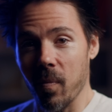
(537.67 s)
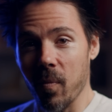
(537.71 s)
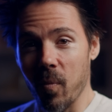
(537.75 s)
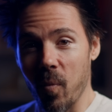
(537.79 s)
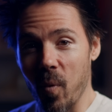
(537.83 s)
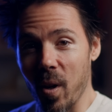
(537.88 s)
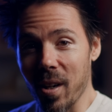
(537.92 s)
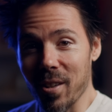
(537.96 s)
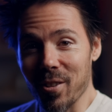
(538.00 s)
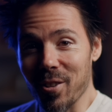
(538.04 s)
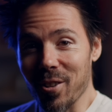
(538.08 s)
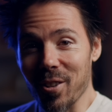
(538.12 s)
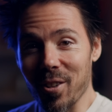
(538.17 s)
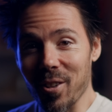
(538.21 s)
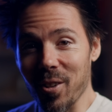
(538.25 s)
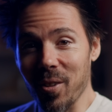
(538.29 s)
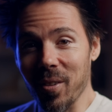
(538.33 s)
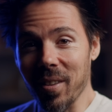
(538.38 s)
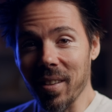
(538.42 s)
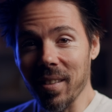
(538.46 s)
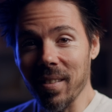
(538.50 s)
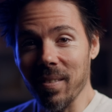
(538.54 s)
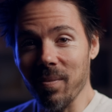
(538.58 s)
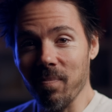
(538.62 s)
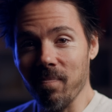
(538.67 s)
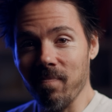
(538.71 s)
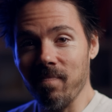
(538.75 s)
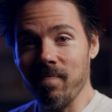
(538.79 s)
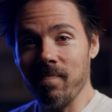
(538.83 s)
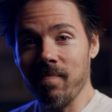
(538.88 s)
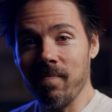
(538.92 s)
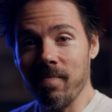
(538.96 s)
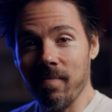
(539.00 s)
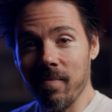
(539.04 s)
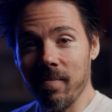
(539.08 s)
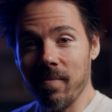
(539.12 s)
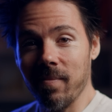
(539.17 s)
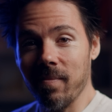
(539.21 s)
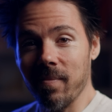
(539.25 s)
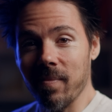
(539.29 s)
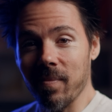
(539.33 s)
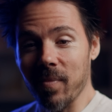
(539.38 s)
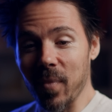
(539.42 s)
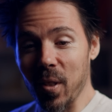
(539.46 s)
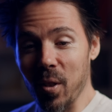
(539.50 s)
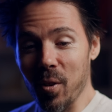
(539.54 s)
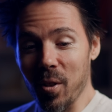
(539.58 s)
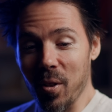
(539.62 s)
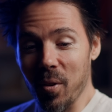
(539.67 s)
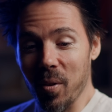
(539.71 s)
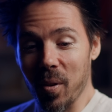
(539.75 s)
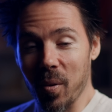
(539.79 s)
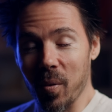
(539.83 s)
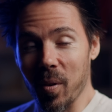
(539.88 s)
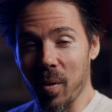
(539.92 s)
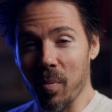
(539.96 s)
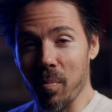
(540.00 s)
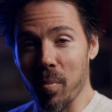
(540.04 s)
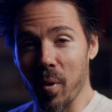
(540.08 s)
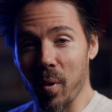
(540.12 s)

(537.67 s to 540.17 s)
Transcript: Why'd you do it? You knew it would